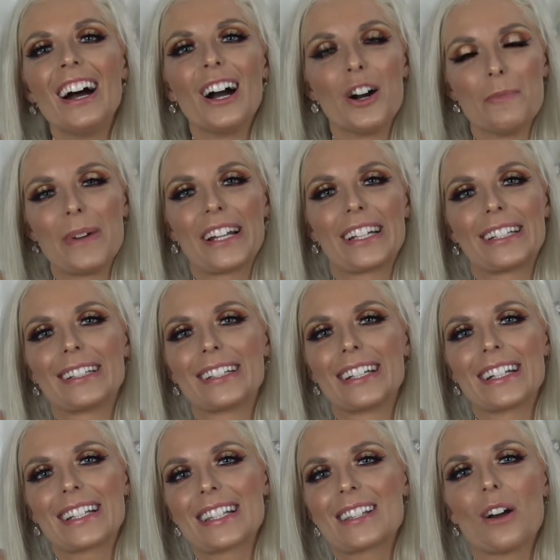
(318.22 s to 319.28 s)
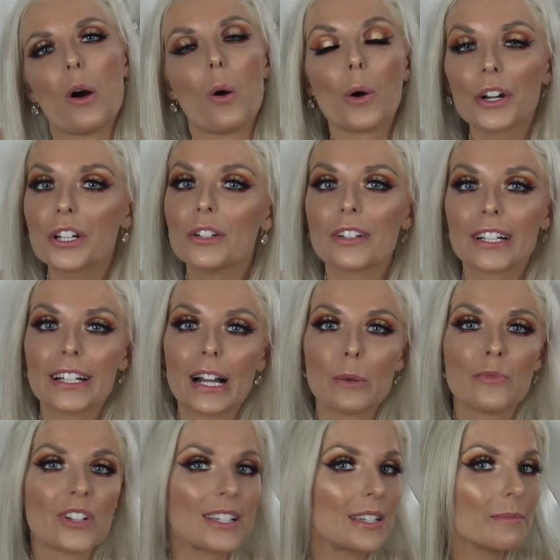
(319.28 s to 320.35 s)
Oh my goodness. Or you could
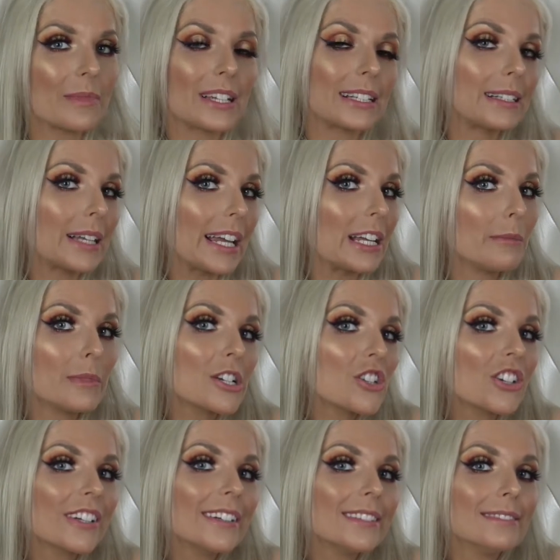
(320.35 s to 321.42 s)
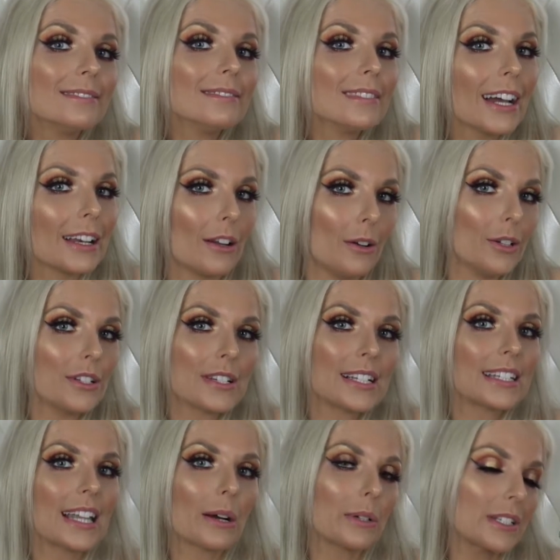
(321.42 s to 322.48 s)
come visit me in Michigan. I know you
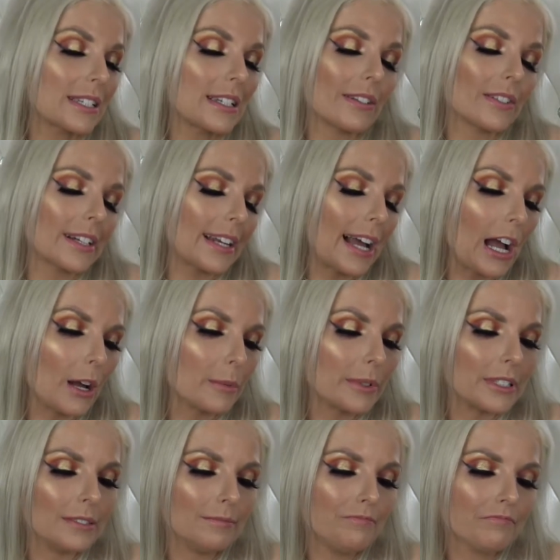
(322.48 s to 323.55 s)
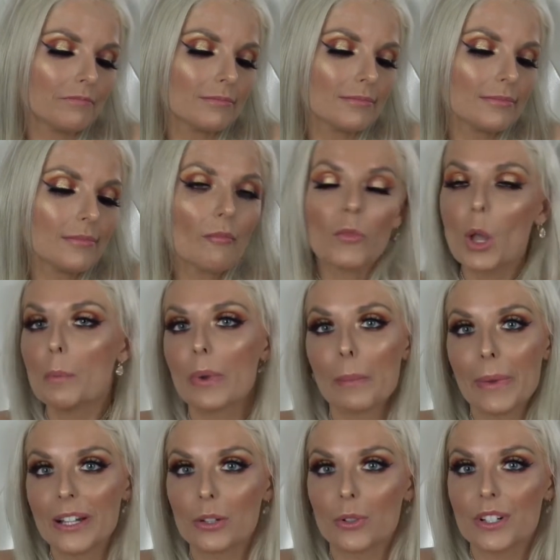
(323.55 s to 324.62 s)
said that it's never gonna happen, but
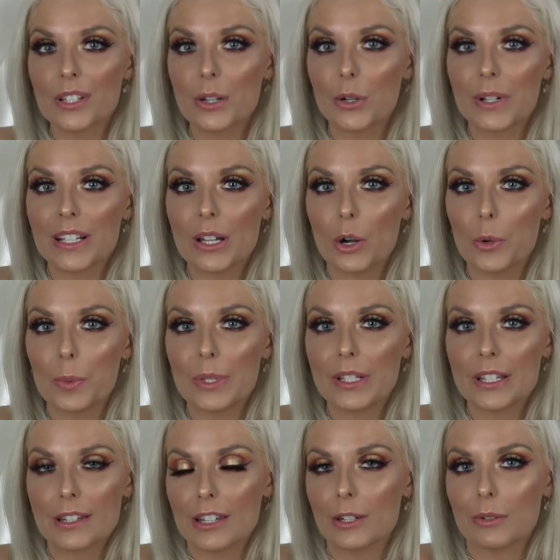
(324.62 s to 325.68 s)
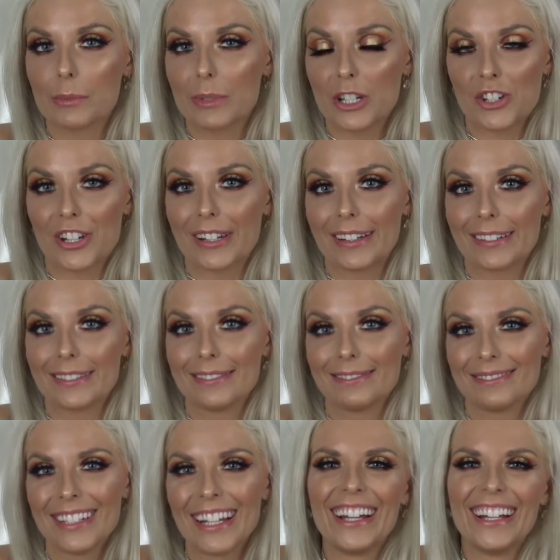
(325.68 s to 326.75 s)
my door is always open to you in Michigan.
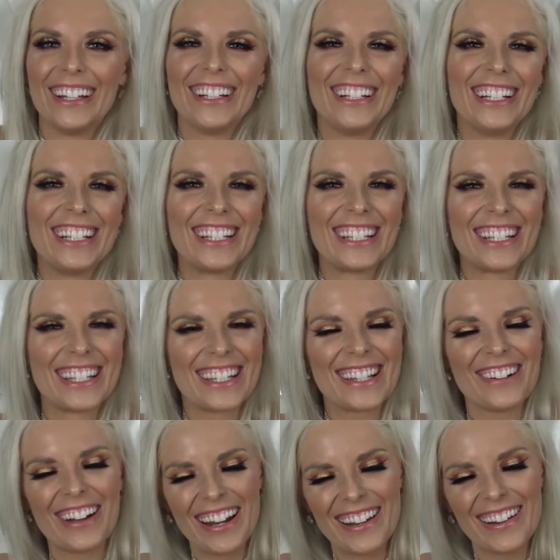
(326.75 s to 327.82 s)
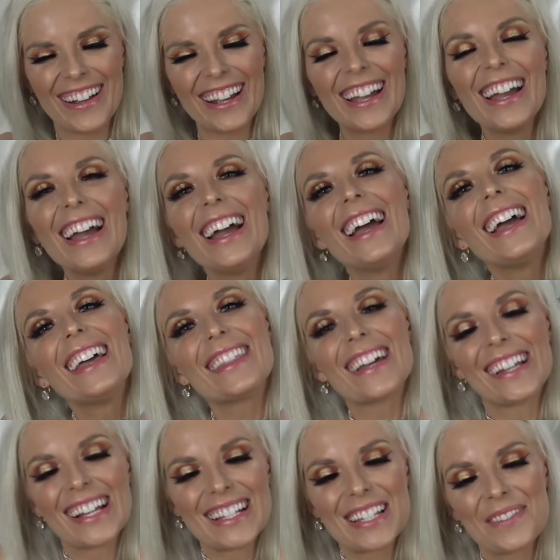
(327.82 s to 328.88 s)
So anyway,
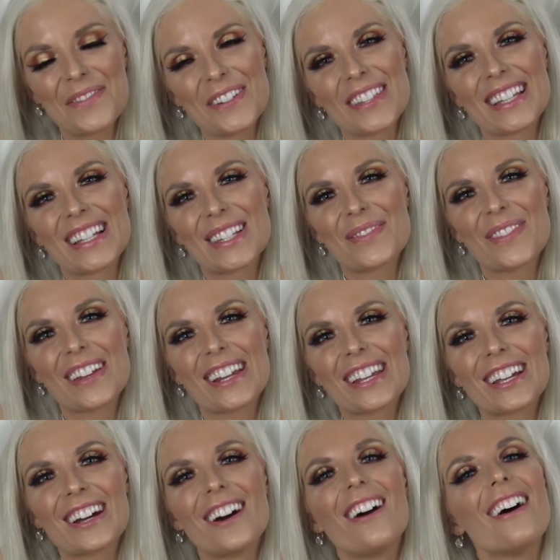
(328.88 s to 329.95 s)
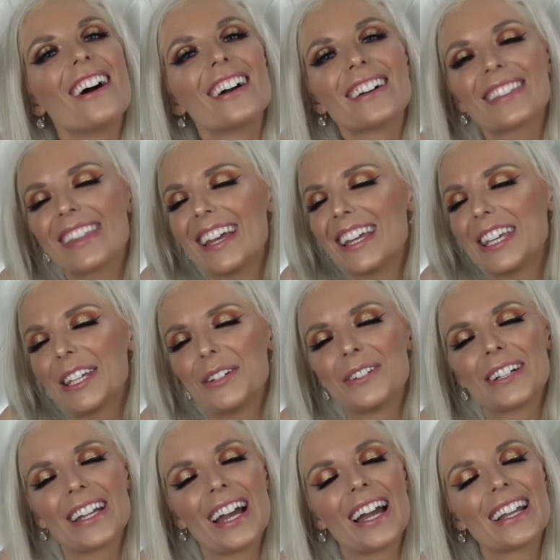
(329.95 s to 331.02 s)
that is it for this video. Thank you
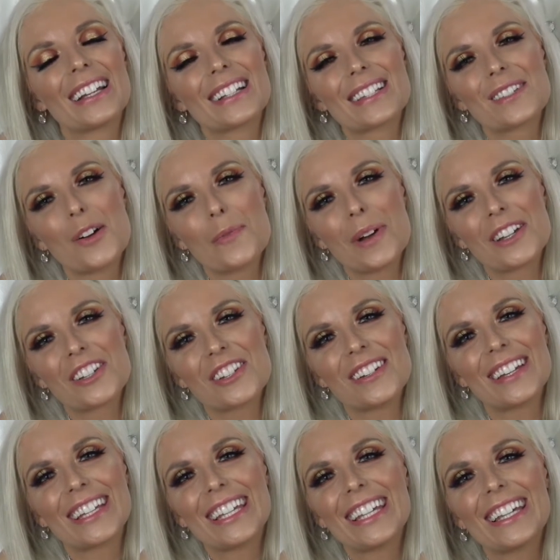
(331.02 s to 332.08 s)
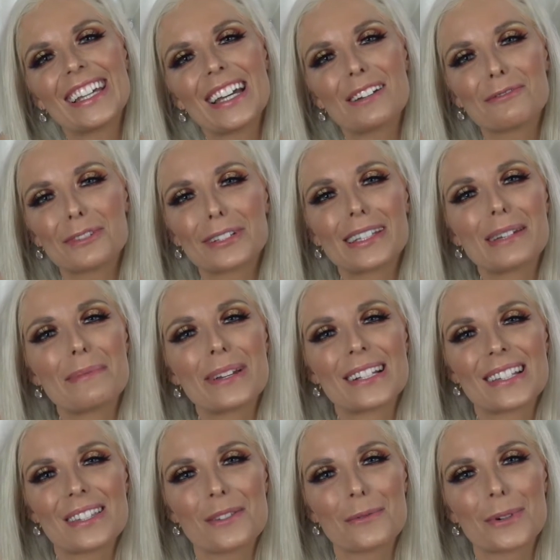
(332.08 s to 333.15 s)
again so much, Nikki. It really
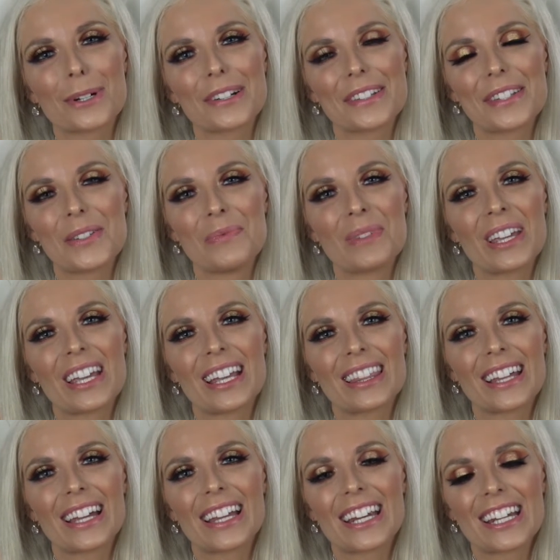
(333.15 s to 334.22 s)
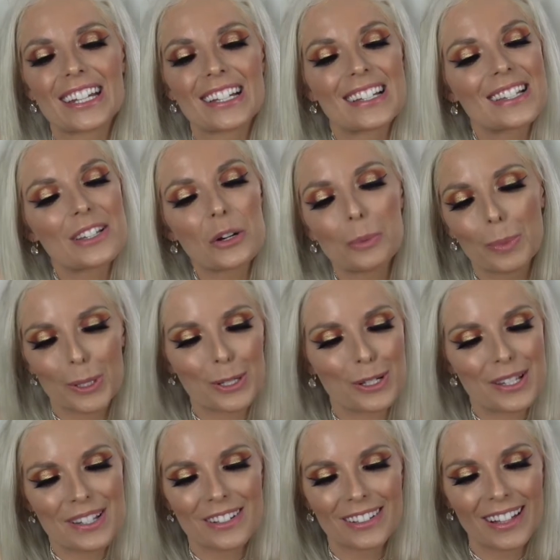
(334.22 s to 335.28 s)
means the world to me that it is so
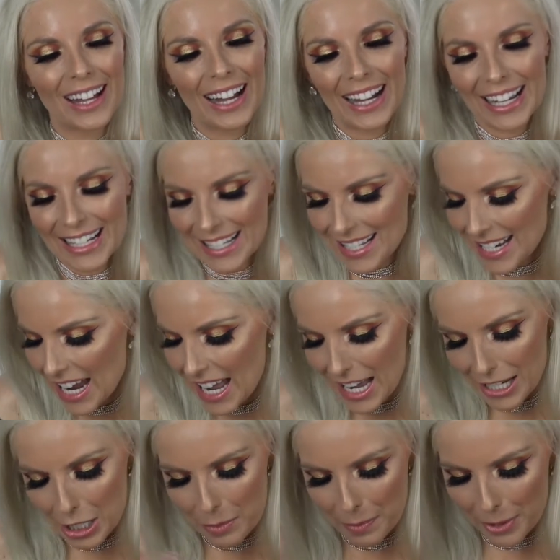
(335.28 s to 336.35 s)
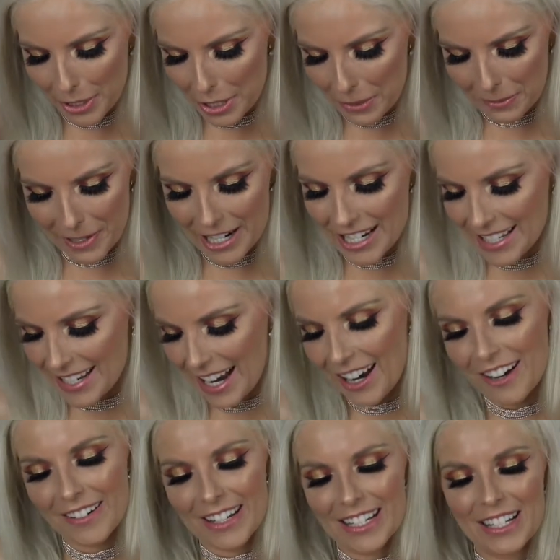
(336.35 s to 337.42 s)
personalized. You put it right
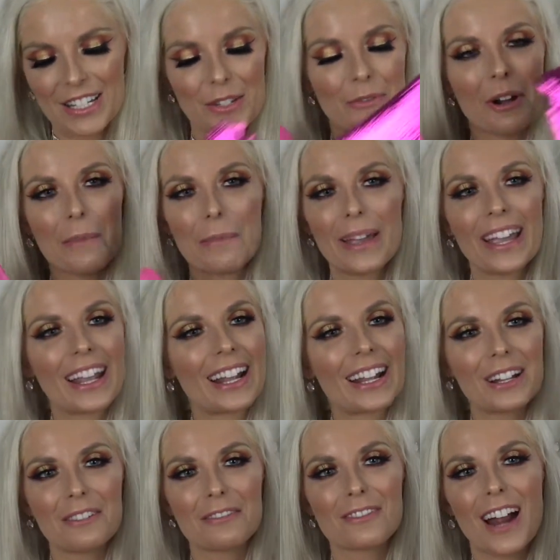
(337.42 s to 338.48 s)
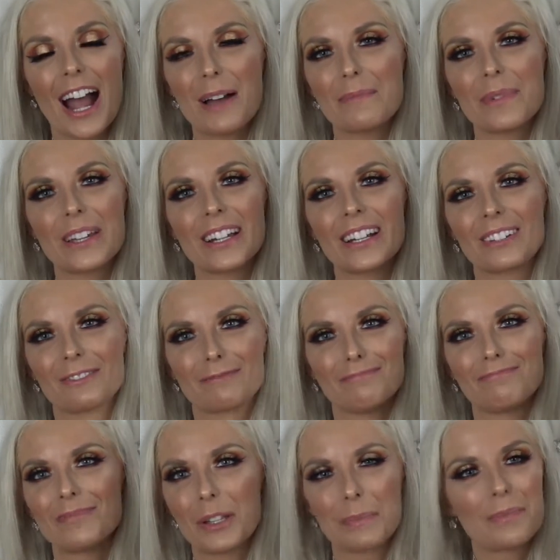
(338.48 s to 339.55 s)
down into a pink wrapping,
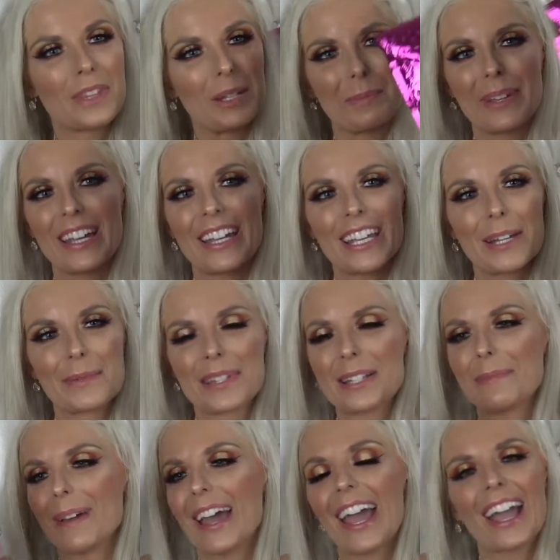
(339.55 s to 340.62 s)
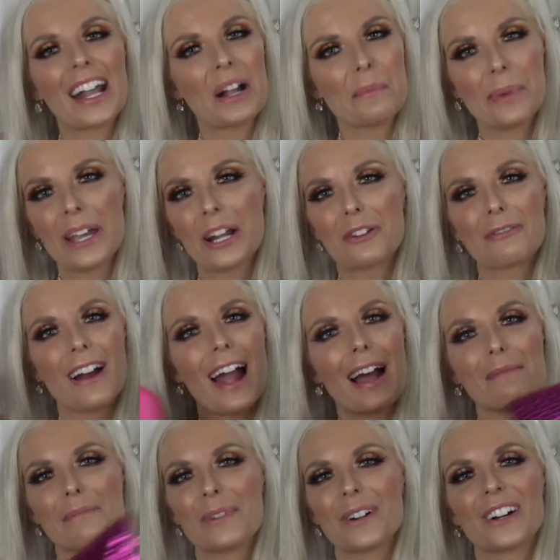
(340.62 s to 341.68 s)
the pink Ipsy bag, a pink
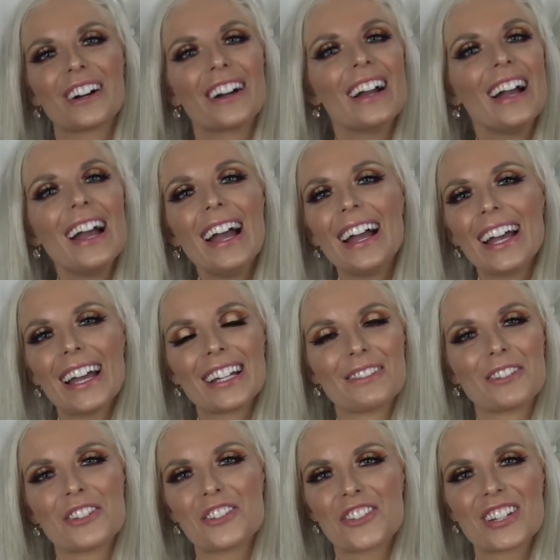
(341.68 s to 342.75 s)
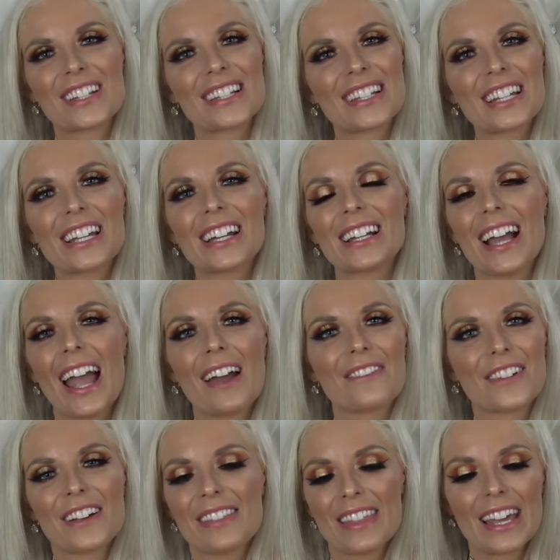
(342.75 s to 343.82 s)
wrapper. It was just
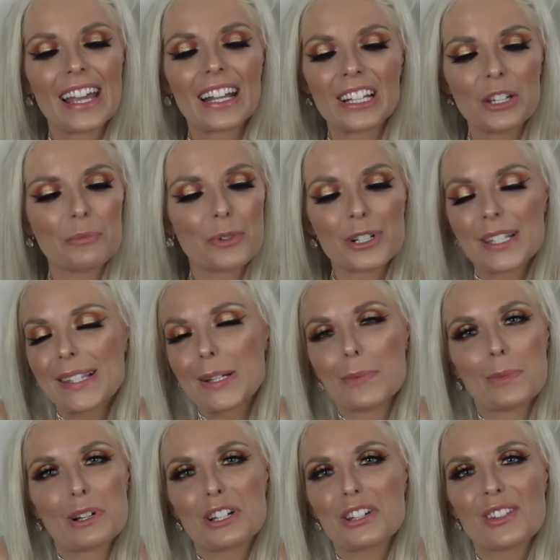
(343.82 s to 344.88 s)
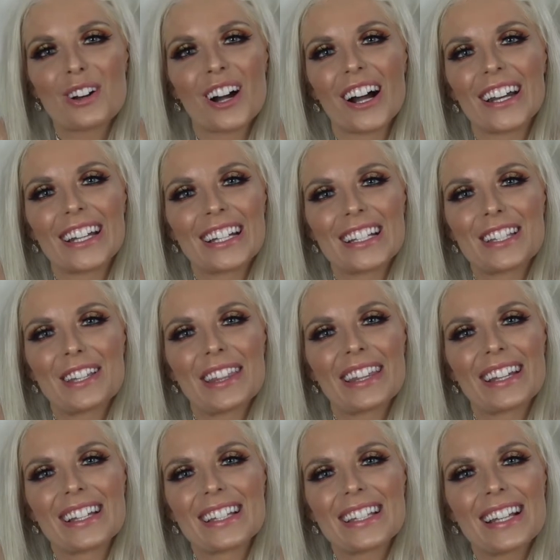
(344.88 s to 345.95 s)
everything. You put so much thought into
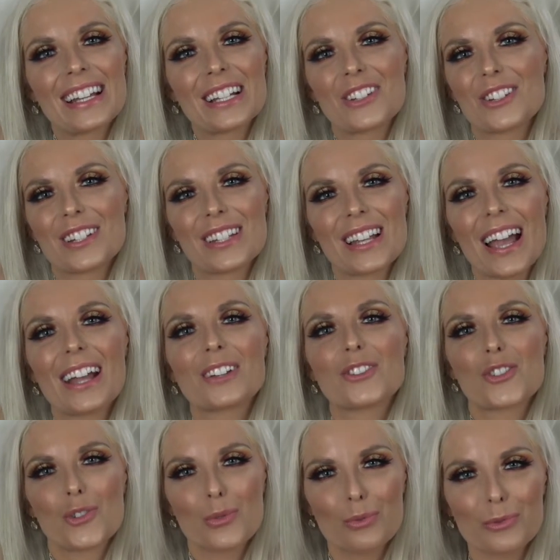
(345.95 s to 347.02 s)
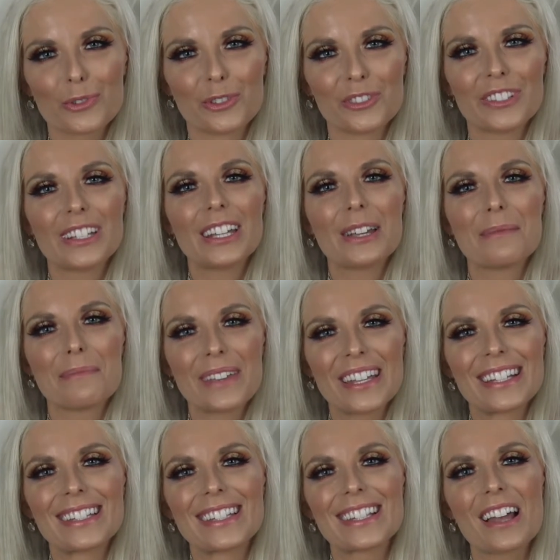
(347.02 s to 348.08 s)
this. It truly
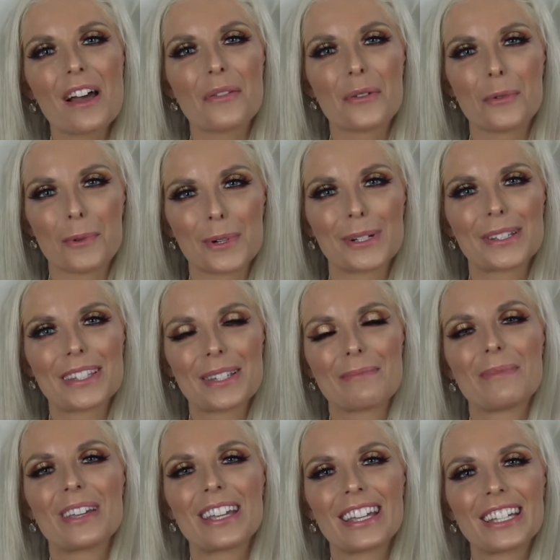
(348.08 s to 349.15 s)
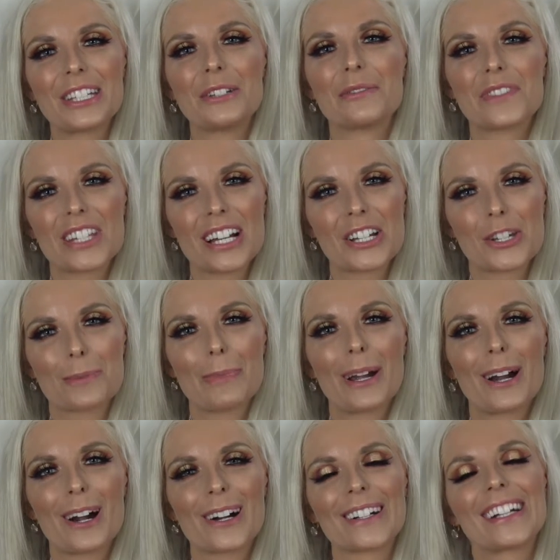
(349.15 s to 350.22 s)
means the world to me. You've touched my
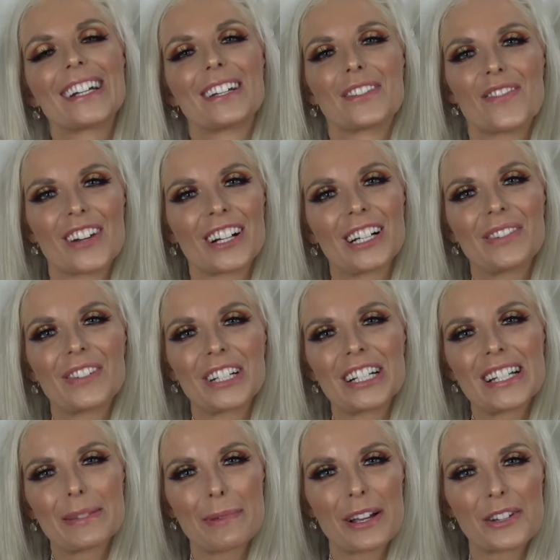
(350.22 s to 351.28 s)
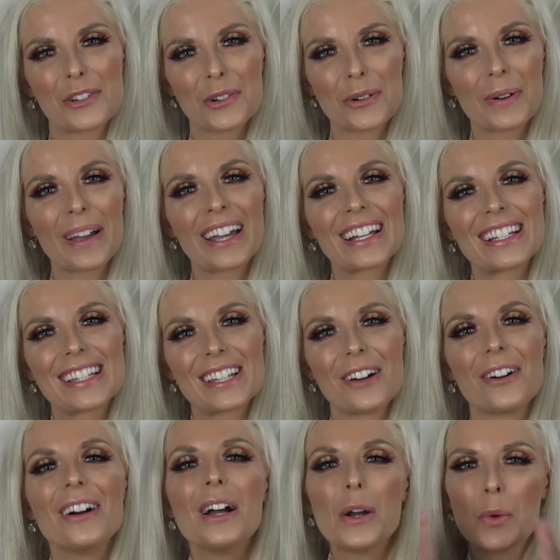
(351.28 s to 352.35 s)
heart in a very, very special way. So